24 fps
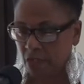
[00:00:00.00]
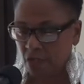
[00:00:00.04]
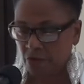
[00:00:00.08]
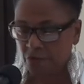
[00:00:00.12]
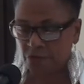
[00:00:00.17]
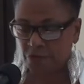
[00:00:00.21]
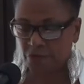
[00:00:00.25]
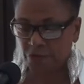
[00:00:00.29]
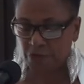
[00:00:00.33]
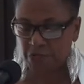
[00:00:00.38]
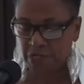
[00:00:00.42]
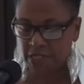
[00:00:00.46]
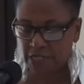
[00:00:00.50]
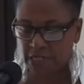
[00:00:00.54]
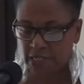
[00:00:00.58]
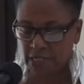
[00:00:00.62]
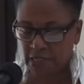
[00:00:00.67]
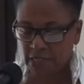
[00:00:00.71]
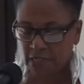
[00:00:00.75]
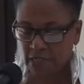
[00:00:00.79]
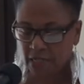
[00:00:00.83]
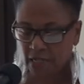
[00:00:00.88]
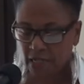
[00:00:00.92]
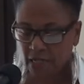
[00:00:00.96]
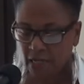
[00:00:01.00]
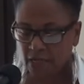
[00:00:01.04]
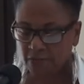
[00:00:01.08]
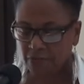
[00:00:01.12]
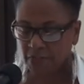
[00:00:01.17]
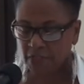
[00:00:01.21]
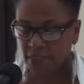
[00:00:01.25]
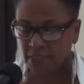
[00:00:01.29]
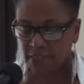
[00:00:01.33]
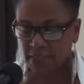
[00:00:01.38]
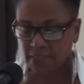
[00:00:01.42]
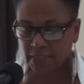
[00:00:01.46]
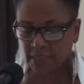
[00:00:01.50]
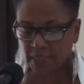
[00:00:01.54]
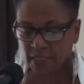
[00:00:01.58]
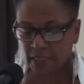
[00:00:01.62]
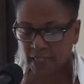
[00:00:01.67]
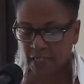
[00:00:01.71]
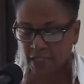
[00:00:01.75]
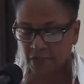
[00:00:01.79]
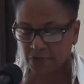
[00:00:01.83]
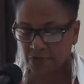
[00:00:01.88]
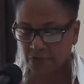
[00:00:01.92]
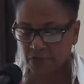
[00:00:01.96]
freed and then
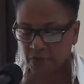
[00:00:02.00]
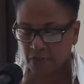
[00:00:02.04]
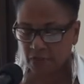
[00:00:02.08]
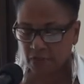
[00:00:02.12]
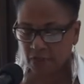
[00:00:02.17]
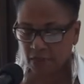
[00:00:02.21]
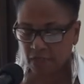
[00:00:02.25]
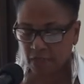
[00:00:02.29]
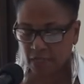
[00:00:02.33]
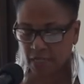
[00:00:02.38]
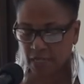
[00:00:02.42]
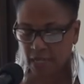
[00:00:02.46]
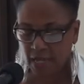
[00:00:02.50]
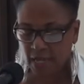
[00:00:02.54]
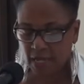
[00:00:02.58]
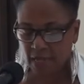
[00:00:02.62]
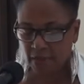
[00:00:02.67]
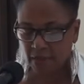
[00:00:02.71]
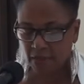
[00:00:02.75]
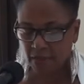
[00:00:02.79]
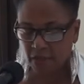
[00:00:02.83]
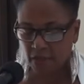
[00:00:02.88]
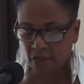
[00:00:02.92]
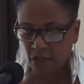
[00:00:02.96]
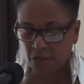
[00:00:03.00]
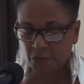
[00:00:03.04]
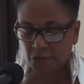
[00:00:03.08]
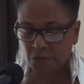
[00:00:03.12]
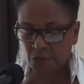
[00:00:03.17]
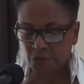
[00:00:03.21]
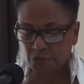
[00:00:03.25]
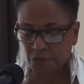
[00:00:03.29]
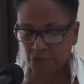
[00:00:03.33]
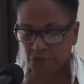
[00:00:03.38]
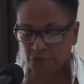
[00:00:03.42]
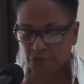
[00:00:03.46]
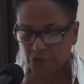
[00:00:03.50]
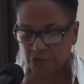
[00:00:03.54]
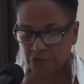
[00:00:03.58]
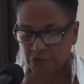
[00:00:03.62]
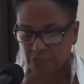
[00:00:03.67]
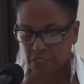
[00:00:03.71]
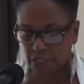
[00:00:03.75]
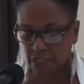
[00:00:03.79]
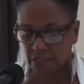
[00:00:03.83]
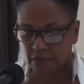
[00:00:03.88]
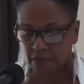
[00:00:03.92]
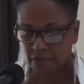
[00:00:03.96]
enslaved again through the
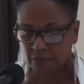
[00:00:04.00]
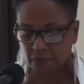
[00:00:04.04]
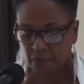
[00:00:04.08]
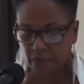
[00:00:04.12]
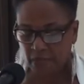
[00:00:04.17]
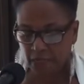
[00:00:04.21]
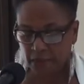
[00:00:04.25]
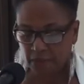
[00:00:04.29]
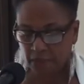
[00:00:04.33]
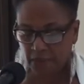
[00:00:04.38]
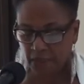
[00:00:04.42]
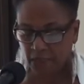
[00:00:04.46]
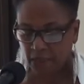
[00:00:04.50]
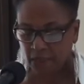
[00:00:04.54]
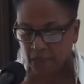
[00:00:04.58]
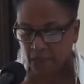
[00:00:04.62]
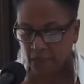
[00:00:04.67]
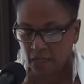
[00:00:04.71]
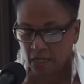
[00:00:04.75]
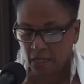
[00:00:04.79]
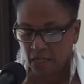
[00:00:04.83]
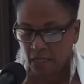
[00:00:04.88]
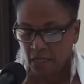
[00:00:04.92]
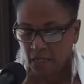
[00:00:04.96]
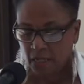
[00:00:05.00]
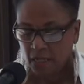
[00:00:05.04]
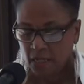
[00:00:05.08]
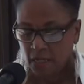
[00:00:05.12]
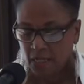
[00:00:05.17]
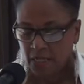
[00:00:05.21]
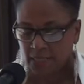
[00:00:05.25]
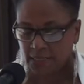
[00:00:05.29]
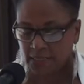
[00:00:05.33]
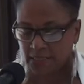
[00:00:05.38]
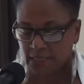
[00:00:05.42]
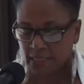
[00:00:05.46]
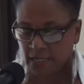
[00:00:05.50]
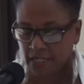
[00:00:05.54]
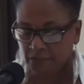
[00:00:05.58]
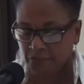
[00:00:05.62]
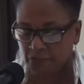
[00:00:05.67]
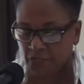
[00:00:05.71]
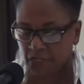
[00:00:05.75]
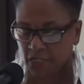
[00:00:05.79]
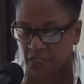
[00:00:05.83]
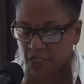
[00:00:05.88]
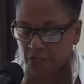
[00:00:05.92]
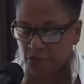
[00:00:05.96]
13th Amendment,
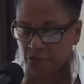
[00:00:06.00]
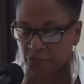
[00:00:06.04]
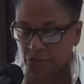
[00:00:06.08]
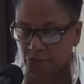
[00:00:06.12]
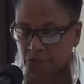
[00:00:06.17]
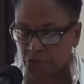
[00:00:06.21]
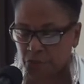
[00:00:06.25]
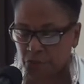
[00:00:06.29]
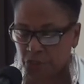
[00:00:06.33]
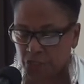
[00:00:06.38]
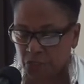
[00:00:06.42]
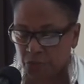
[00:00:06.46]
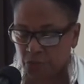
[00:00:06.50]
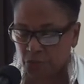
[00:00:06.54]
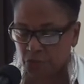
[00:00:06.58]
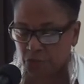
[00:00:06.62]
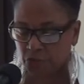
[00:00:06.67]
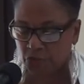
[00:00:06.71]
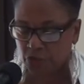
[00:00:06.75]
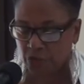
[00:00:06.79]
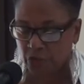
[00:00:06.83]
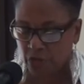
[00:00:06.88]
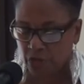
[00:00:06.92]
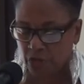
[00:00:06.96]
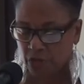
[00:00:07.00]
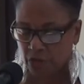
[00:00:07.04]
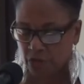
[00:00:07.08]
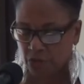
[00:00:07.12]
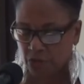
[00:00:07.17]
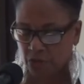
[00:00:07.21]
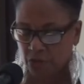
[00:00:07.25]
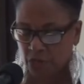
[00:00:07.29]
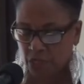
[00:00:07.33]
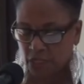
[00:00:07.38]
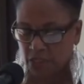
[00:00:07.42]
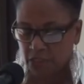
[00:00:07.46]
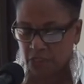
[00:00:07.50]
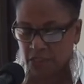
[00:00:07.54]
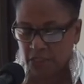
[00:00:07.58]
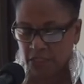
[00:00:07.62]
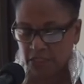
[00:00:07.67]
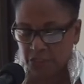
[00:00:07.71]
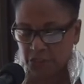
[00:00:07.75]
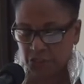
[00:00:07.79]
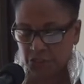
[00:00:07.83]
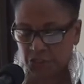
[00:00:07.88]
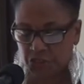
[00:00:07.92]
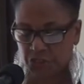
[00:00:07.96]
enslaved again through Jim Crow,
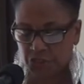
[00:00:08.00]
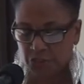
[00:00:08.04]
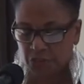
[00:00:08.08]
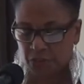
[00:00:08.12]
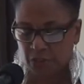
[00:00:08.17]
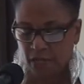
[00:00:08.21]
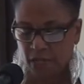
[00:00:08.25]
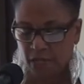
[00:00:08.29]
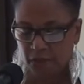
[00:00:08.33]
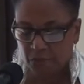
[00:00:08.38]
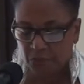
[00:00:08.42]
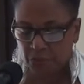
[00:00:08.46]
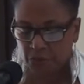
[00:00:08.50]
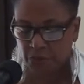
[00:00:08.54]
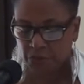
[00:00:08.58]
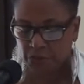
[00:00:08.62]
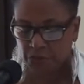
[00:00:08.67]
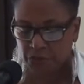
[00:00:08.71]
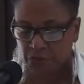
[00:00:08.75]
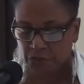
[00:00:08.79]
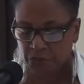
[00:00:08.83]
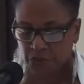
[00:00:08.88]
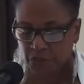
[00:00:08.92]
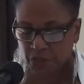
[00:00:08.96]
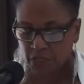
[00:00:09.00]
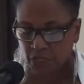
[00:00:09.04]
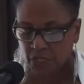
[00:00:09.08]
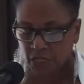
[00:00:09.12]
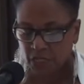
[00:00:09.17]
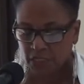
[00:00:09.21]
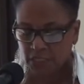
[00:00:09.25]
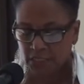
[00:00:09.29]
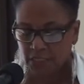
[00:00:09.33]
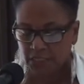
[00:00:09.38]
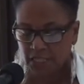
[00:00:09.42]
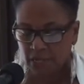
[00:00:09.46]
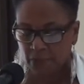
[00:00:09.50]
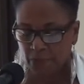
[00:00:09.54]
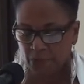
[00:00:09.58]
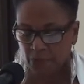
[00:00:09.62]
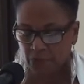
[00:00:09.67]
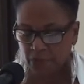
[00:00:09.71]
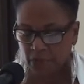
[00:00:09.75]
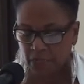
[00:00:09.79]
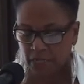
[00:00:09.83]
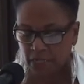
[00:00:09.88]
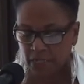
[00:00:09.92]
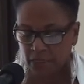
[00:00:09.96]
lynched and murdered,
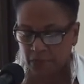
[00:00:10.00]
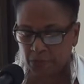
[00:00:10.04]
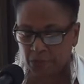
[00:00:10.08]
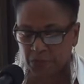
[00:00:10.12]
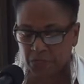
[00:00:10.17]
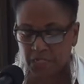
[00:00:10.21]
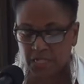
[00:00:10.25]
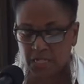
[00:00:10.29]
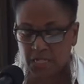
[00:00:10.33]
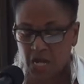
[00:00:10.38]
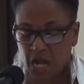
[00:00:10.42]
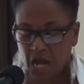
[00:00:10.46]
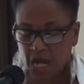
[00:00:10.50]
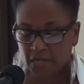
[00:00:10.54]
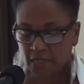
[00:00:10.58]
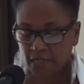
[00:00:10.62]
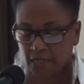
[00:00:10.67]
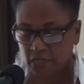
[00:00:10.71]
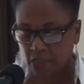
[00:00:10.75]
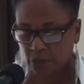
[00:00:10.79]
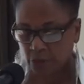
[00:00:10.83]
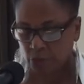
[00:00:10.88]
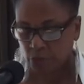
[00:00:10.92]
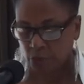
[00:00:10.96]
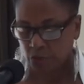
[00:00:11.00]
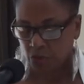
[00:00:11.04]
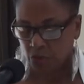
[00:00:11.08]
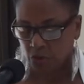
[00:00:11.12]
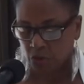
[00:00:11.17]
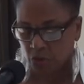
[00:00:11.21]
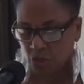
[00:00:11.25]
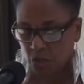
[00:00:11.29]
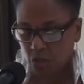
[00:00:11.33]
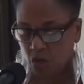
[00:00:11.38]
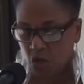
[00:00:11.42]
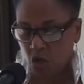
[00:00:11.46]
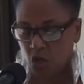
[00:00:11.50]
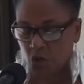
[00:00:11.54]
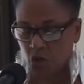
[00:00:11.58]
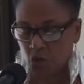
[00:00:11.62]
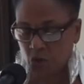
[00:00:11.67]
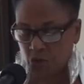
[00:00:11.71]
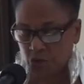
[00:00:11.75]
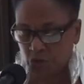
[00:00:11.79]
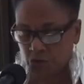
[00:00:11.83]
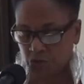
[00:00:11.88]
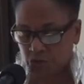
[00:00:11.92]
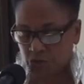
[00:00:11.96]
separated but not equal,
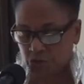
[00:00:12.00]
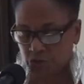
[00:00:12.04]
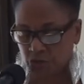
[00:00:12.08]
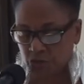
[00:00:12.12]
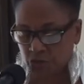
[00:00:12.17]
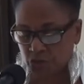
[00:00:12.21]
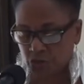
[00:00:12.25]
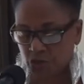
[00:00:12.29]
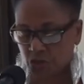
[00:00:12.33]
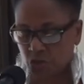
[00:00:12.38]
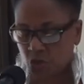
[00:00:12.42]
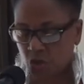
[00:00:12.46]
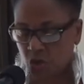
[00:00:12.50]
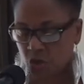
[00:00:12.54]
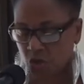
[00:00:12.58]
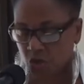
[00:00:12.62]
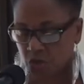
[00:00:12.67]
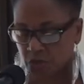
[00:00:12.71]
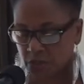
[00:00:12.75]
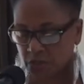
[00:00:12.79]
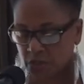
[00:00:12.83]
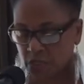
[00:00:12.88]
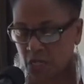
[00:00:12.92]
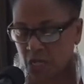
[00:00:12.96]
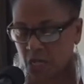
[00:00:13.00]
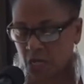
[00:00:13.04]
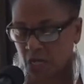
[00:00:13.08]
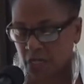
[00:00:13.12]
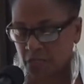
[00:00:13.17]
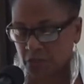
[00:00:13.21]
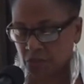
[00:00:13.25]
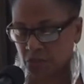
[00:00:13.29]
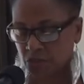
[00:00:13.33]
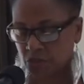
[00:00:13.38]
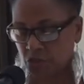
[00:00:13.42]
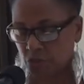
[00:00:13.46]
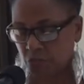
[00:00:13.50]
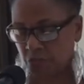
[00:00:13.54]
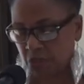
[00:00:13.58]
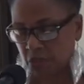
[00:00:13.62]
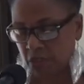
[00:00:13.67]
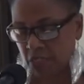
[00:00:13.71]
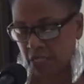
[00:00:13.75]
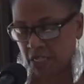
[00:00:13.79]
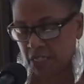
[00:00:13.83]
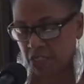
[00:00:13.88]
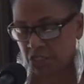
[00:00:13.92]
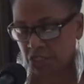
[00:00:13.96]
hosed, dogs, guns,
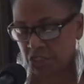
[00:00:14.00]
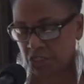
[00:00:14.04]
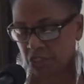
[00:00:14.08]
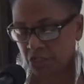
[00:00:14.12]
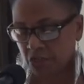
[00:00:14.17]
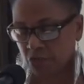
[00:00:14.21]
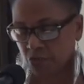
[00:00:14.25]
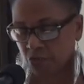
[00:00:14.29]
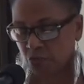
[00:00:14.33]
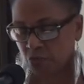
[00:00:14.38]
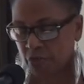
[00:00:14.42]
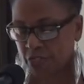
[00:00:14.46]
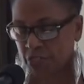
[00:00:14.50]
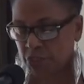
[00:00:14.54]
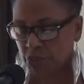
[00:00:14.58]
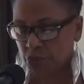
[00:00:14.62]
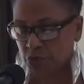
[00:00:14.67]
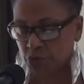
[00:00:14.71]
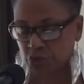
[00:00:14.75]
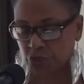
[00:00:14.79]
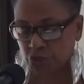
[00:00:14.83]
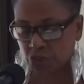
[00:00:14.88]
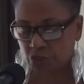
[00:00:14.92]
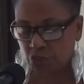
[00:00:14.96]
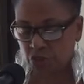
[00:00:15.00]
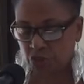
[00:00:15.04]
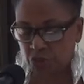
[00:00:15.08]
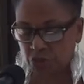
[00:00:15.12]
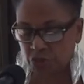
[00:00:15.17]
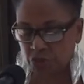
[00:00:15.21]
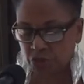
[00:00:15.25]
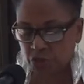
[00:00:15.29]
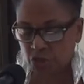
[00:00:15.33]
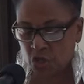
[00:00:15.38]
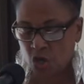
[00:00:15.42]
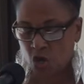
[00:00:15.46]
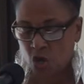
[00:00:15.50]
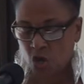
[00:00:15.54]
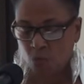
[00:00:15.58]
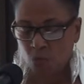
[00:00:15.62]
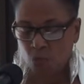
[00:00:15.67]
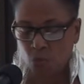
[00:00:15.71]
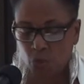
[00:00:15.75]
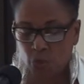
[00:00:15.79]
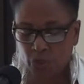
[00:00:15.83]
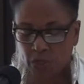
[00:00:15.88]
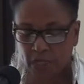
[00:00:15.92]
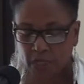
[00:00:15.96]
humiliation, racial slurs,
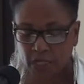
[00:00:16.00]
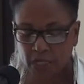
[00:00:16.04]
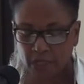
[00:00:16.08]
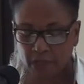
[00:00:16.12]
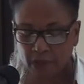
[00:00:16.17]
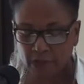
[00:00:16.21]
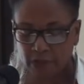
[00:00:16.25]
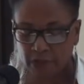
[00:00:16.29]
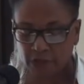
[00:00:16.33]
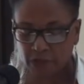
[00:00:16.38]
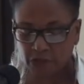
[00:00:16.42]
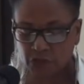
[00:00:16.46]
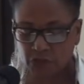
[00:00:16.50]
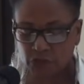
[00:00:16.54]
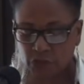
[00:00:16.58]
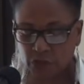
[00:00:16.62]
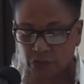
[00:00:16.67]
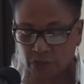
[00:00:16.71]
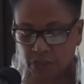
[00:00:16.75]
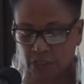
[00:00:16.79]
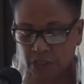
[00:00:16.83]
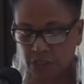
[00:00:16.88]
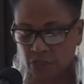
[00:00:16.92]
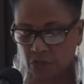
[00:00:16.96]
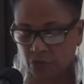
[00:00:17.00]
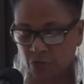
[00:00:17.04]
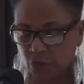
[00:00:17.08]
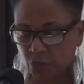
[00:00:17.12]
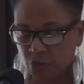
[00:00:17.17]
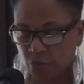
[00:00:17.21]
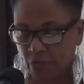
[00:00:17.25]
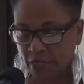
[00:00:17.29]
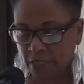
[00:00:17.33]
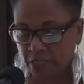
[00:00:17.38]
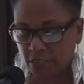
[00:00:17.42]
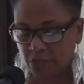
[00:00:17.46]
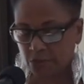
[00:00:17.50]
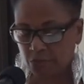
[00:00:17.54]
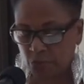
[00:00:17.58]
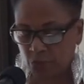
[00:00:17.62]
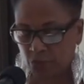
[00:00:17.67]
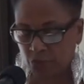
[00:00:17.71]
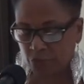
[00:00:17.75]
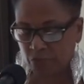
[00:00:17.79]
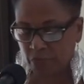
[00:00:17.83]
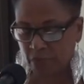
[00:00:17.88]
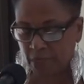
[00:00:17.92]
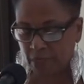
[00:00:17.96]
more killings during the civil rights
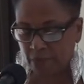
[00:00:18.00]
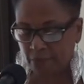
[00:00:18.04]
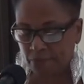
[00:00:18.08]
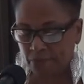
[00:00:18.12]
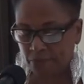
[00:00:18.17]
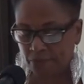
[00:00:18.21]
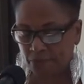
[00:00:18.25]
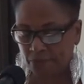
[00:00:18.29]
movement.